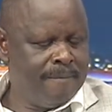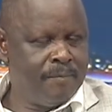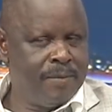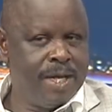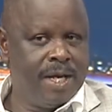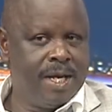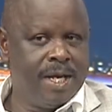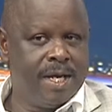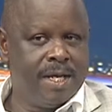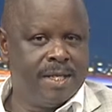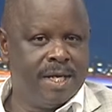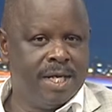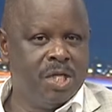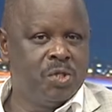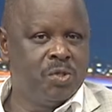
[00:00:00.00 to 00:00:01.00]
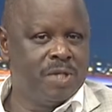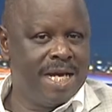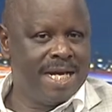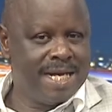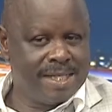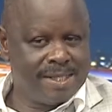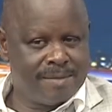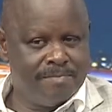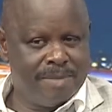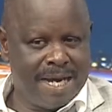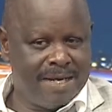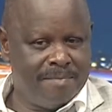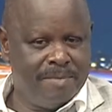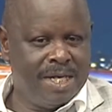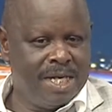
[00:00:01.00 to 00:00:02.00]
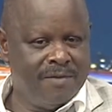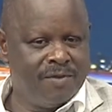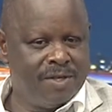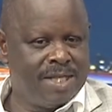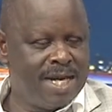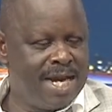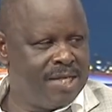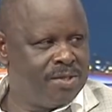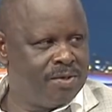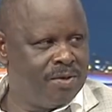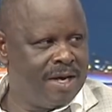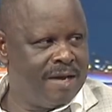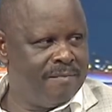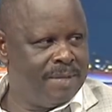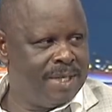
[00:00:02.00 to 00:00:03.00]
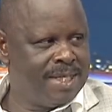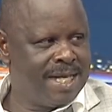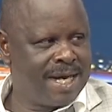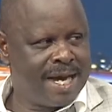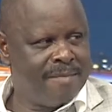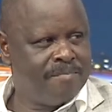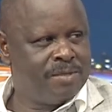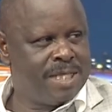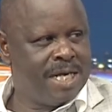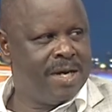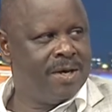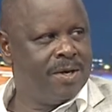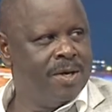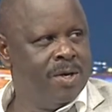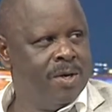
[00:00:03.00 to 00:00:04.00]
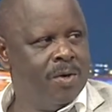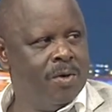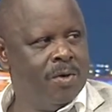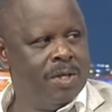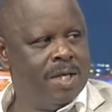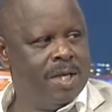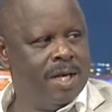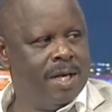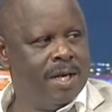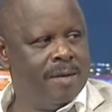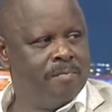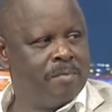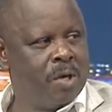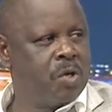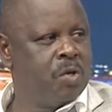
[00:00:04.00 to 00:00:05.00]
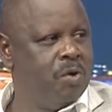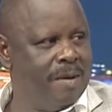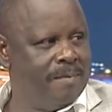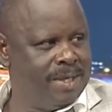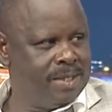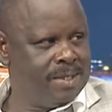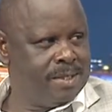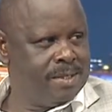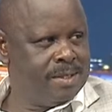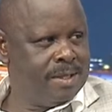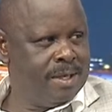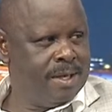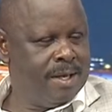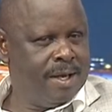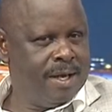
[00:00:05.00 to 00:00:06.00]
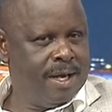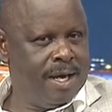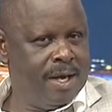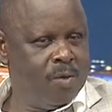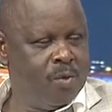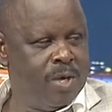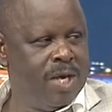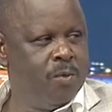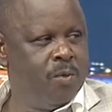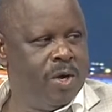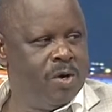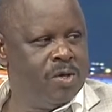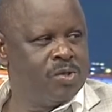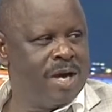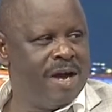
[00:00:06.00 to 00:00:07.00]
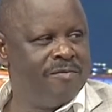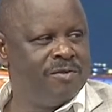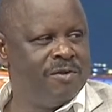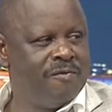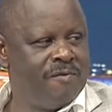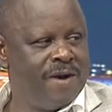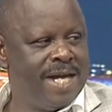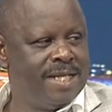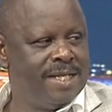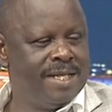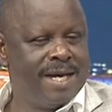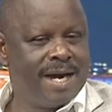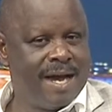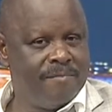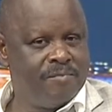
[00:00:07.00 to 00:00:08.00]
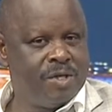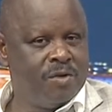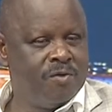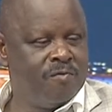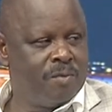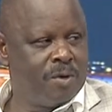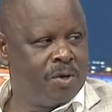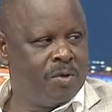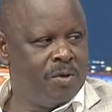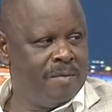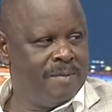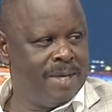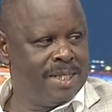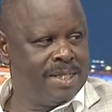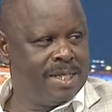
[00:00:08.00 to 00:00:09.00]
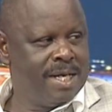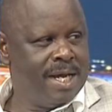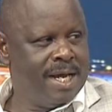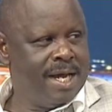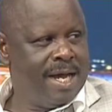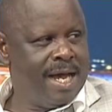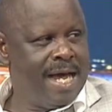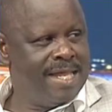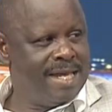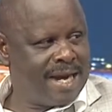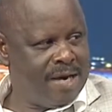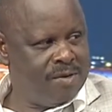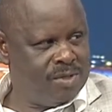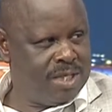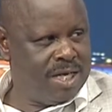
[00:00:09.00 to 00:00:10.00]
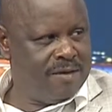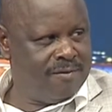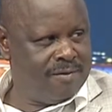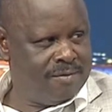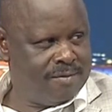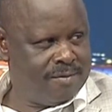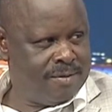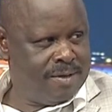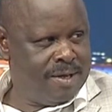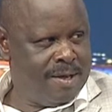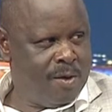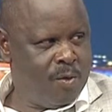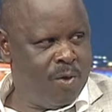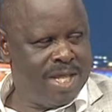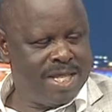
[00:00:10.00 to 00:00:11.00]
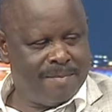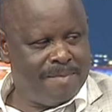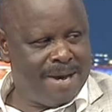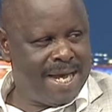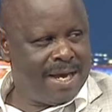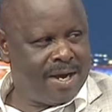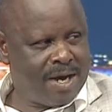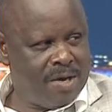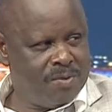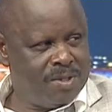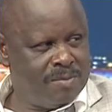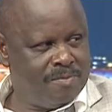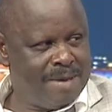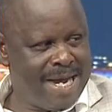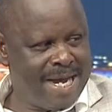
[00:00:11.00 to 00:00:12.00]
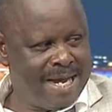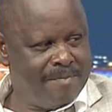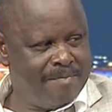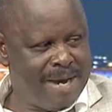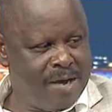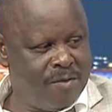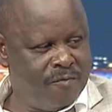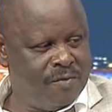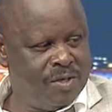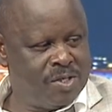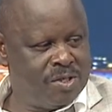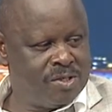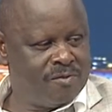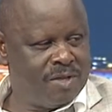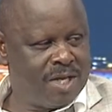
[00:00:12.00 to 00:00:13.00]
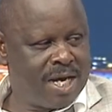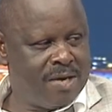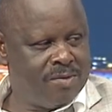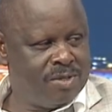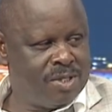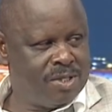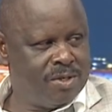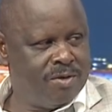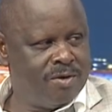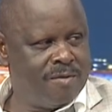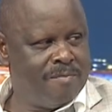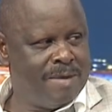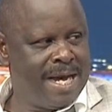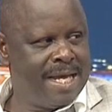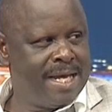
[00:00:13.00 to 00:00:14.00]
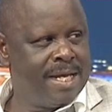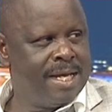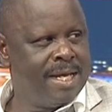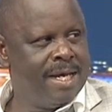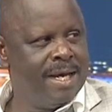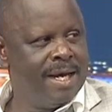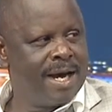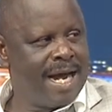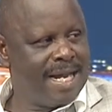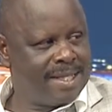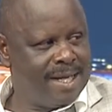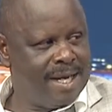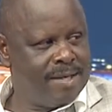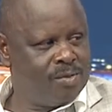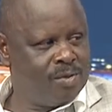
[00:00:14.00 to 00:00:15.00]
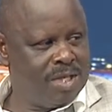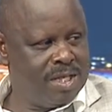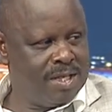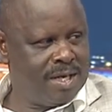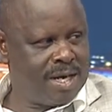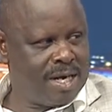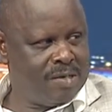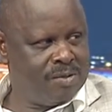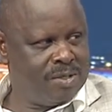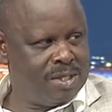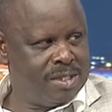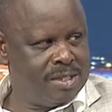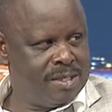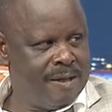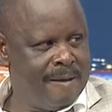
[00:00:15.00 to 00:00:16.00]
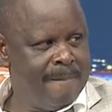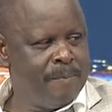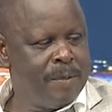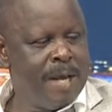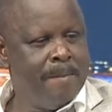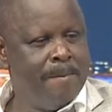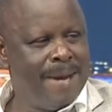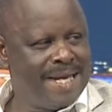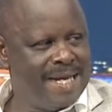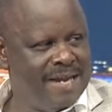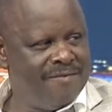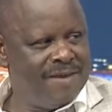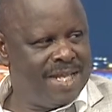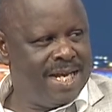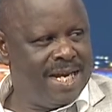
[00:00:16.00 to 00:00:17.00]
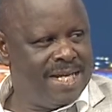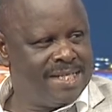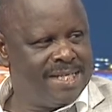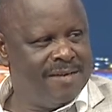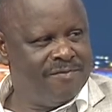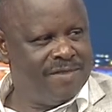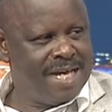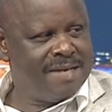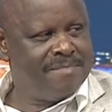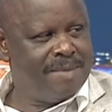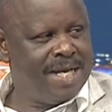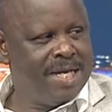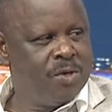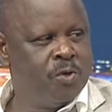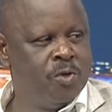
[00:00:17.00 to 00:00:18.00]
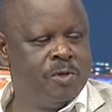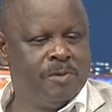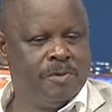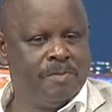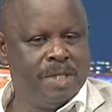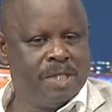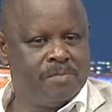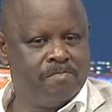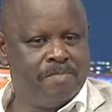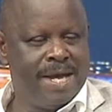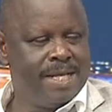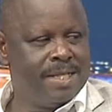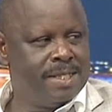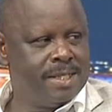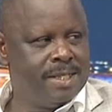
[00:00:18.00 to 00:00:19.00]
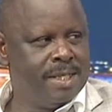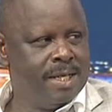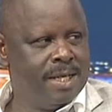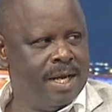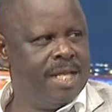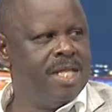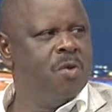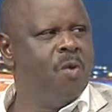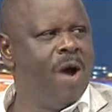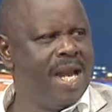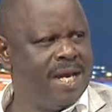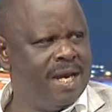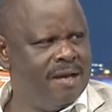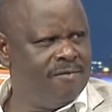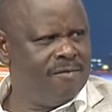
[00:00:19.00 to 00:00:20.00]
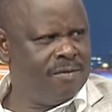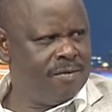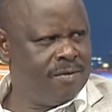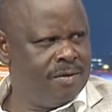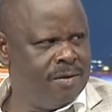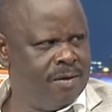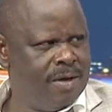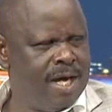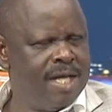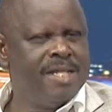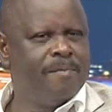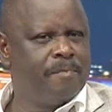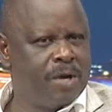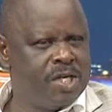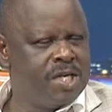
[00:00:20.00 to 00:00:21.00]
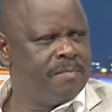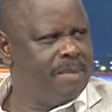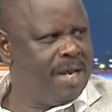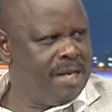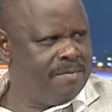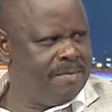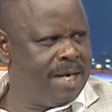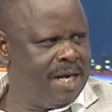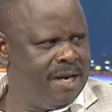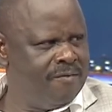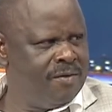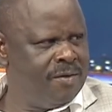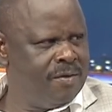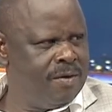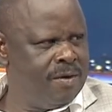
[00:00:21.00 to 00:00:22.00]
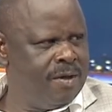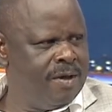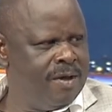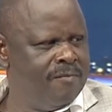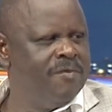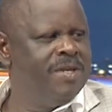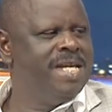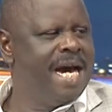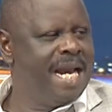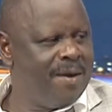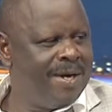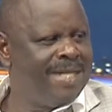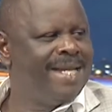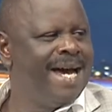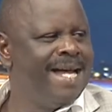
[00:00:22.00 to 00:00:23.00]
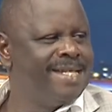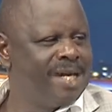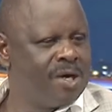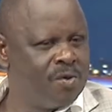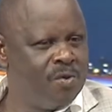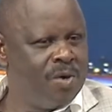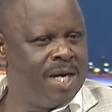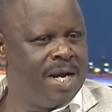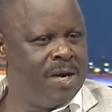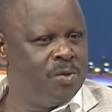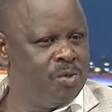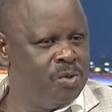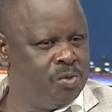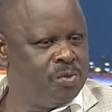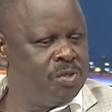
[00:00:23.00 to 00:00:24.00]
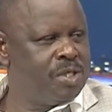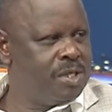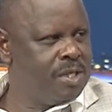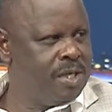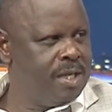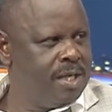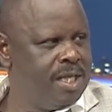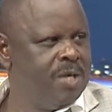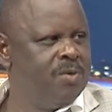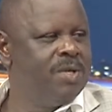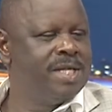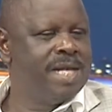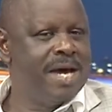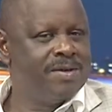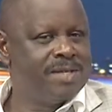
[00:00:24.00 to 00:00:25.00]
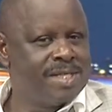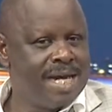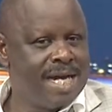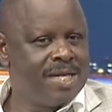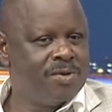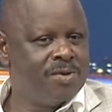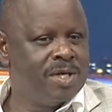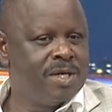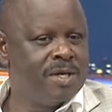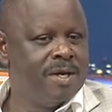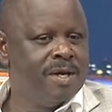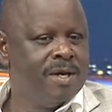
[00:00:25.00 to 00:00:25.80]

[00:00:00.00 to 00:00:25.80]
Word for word: the, the issue that has that bedeviled the national government, the capture on uh, procurement. Mm. Uh, we, we also have to fight the capture of procurement at the county level, whether by, count, by, by officials of the county or by cartels within the counties. But nevertheless, if that money could be spent at the ward level, at the project management level, vijana wataanza kuwa na ujuzi. They will now start doing